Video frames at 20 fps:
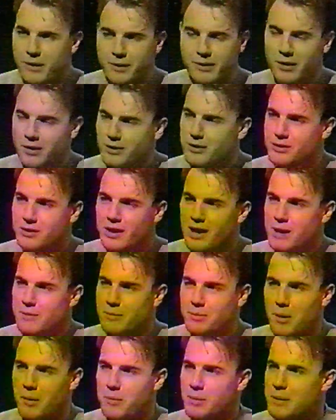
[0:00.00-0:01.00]
not dried
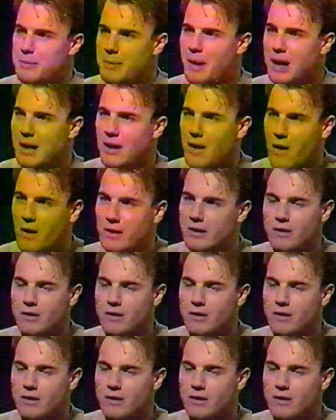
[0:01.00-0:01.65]
properly, back on. I thought,